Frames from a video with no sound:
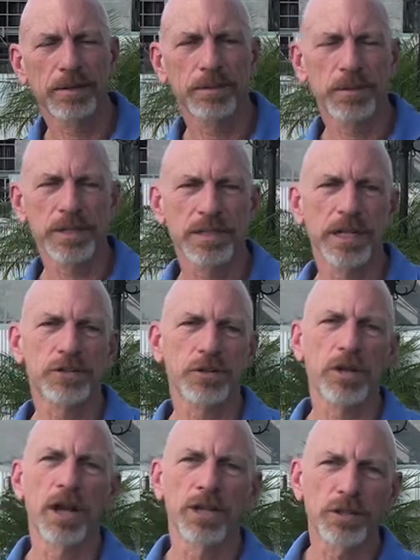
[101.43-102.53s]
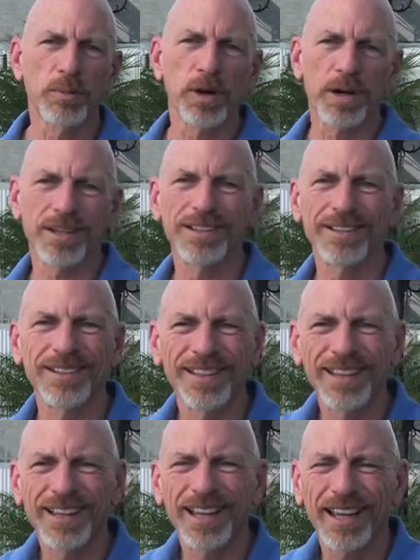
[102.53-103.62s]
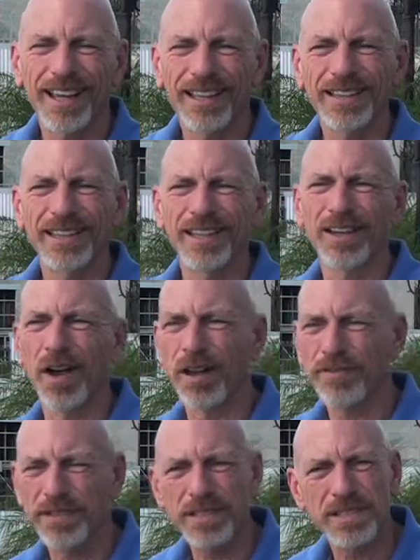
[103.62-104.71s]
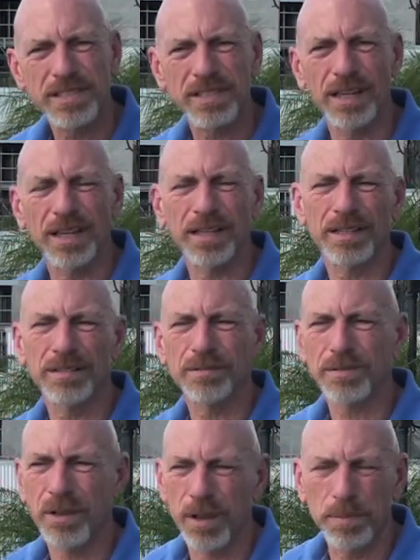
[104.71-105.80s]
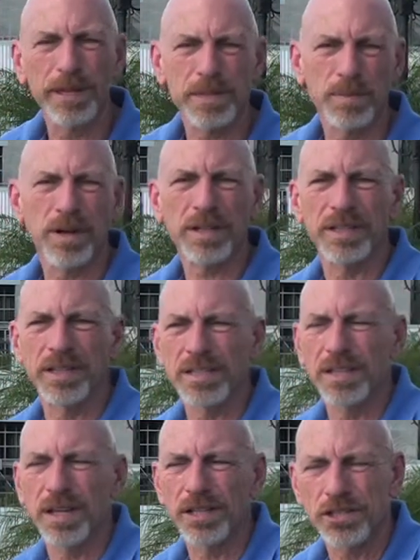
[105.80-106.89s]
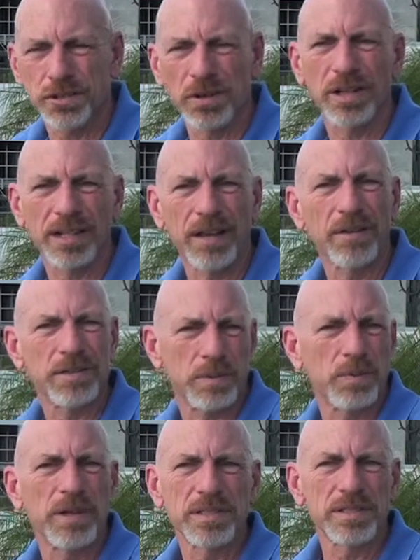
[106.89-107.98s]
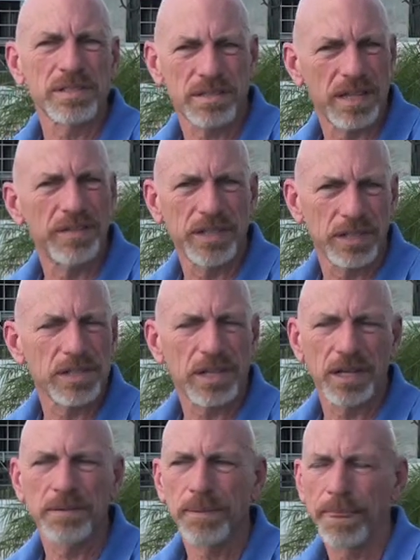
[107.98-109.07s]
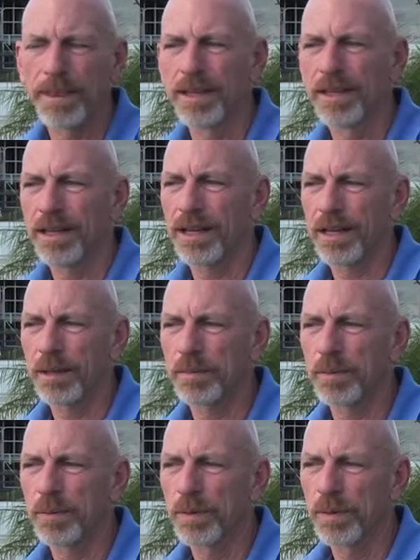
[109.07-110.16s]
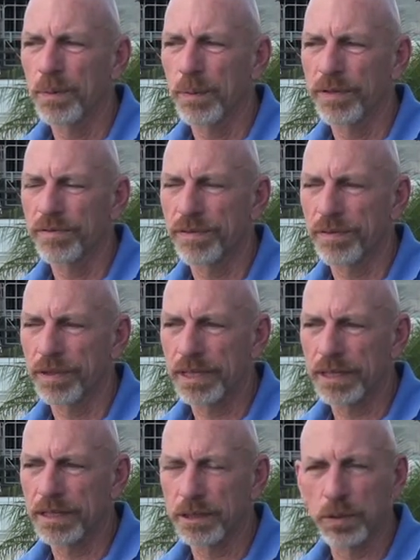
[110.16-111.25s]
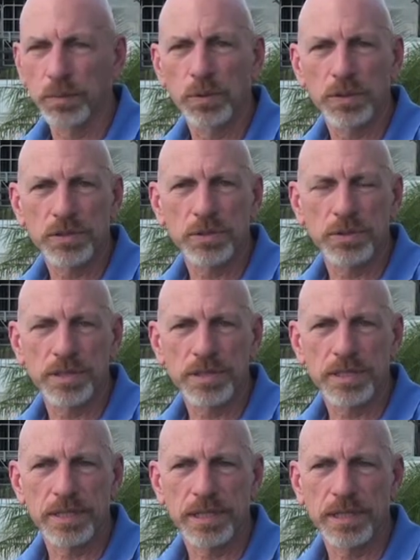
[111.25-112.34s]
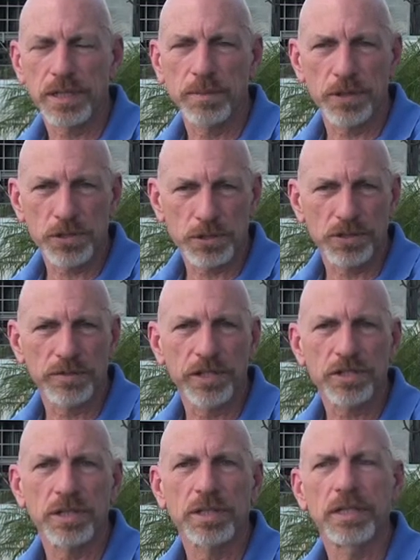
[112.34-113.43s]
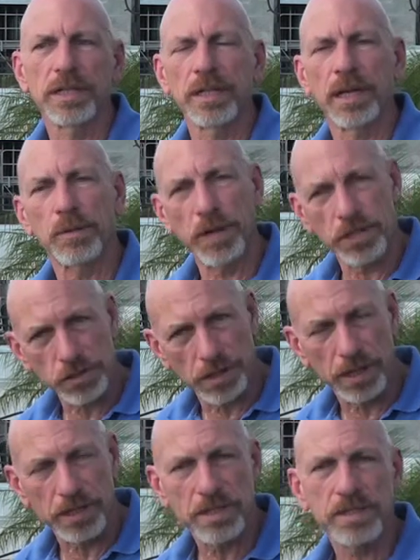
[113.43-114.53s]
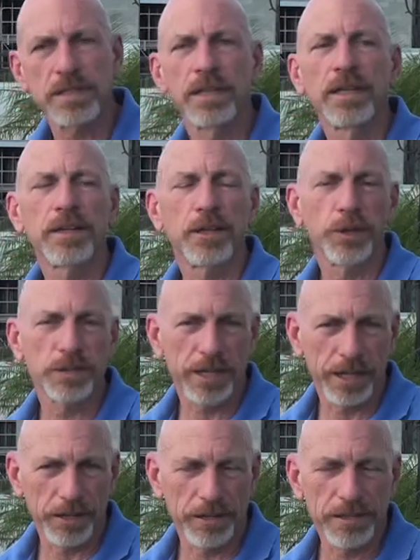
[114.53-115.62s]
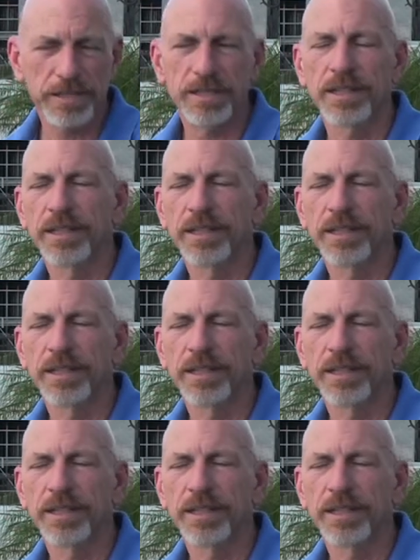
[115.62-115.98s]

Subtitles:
residential condo market and the office complex market is not as strong now as it was 7 years ago. We've leaned a little more towards the commercial division, the restaurants, the hotels.